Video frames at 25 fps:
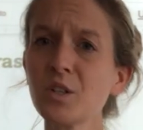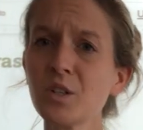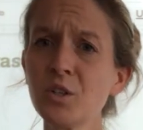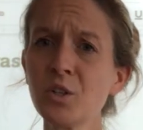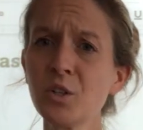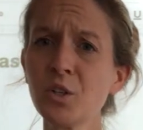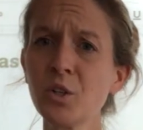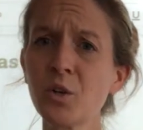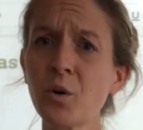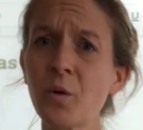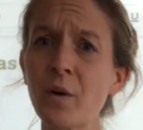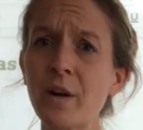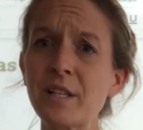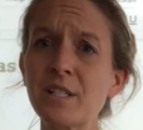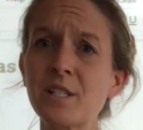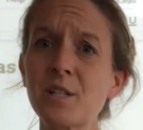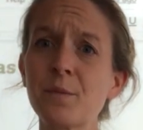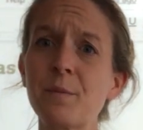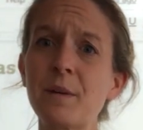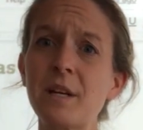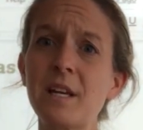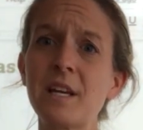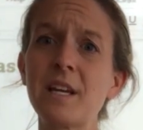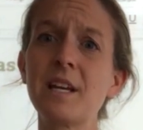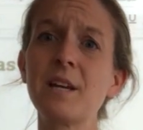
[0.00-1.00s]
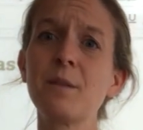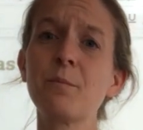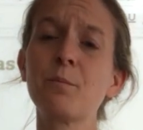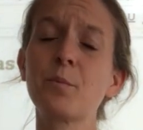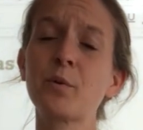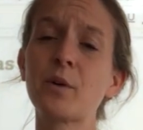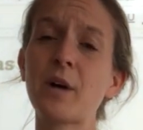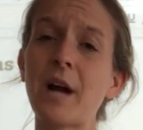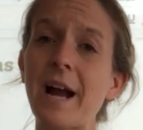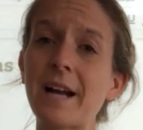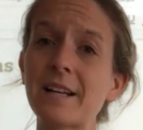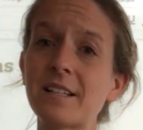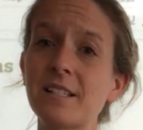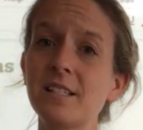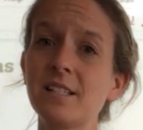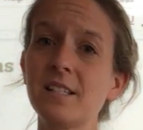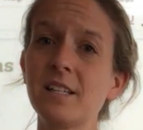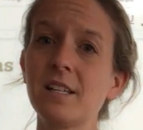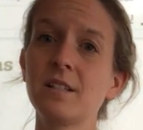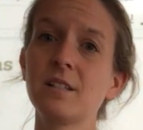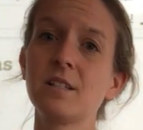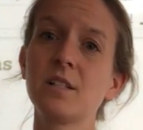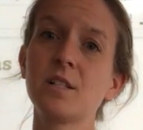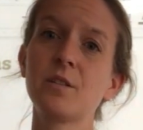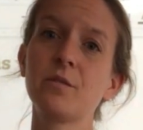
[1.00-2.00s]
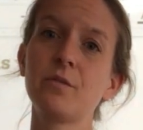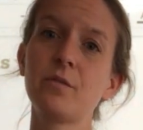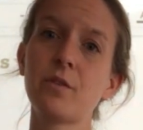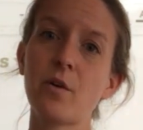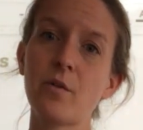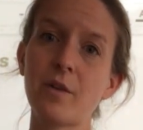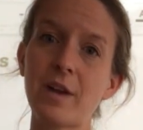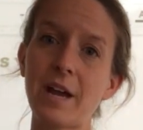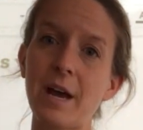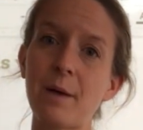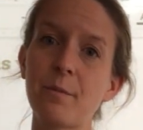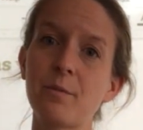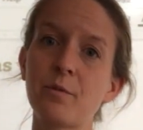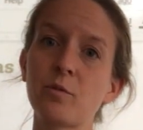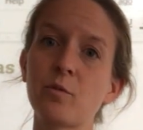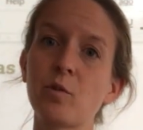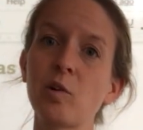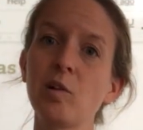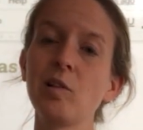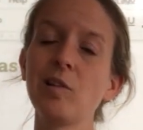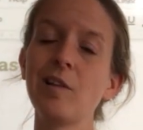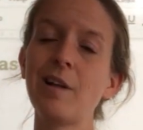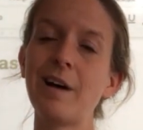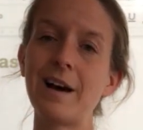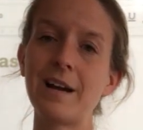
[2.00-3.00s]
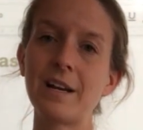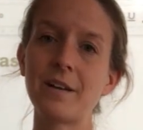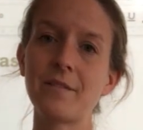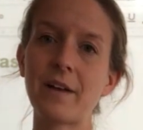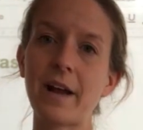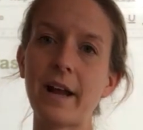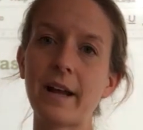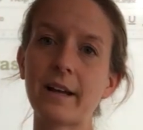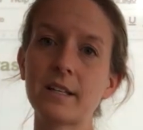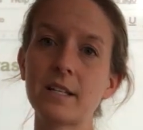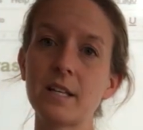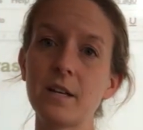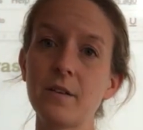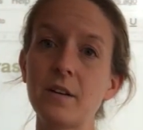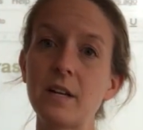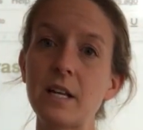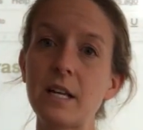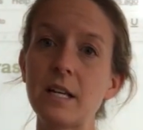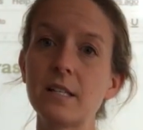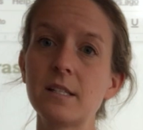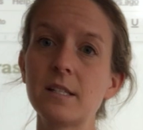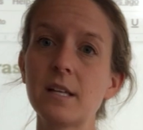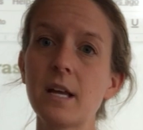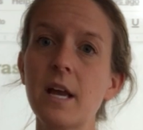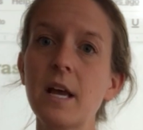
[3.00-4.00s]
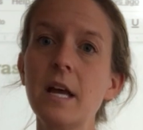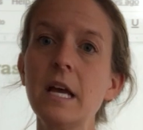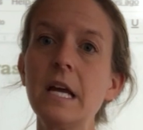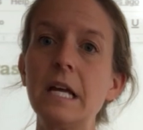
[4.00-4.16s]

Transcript: you're going to be practicing this vocab through a lot of activities.